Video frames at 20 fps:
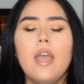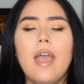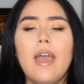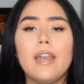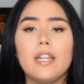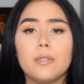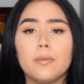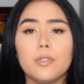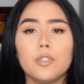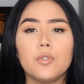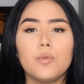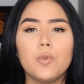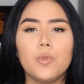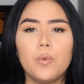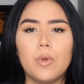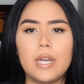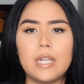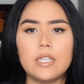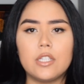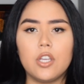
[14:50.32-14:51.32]
And especially with
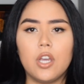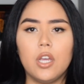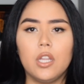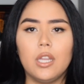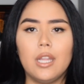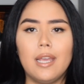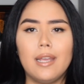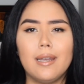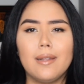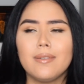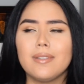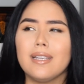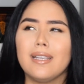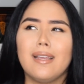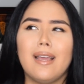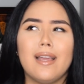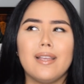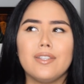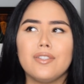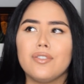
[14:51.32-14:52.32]
what I saw online, I was
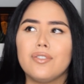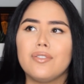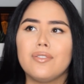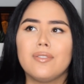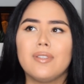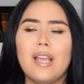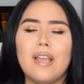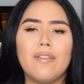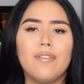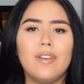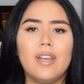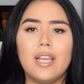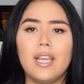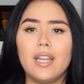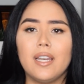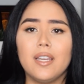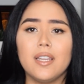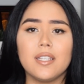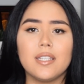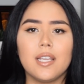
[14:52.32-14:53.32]
like, I feel like
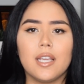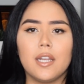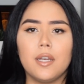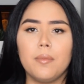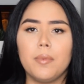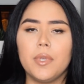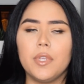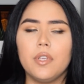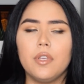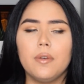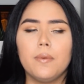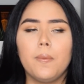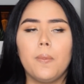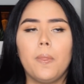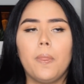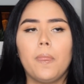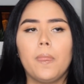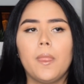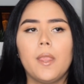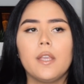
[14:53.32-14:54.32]
I need a second opinion.
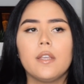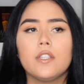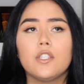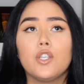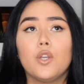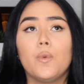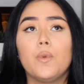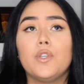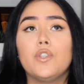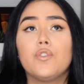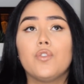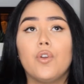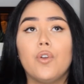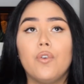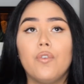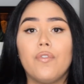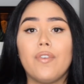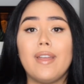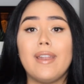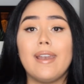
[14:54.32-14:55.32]
So we
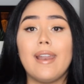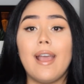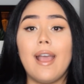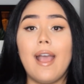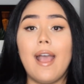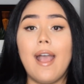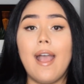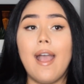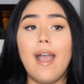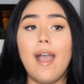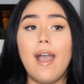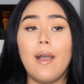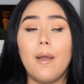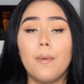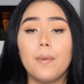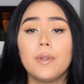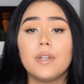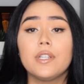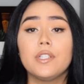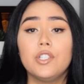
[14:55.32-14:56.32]
drove an
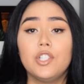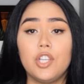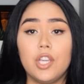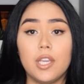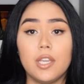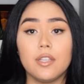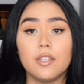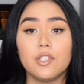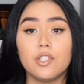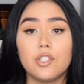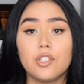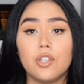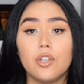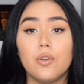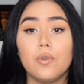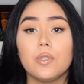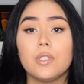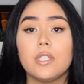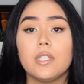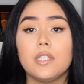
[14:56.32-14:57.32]
hour and change to
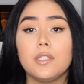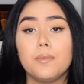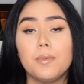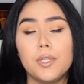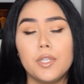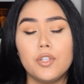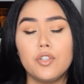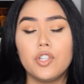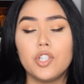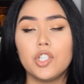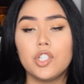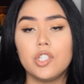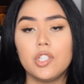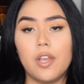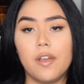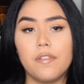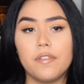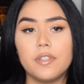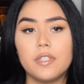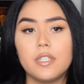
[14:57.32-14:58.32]
go to this pediatrician's
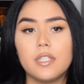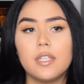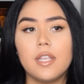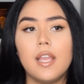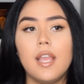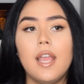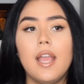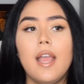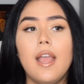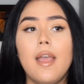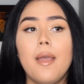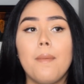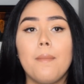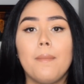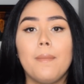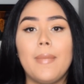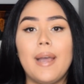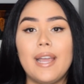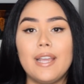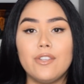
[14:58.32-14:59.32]
office.
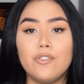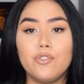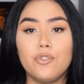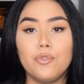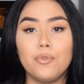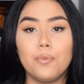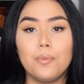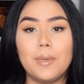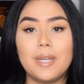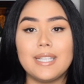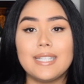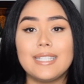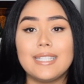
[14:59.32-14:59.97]
Mind you, my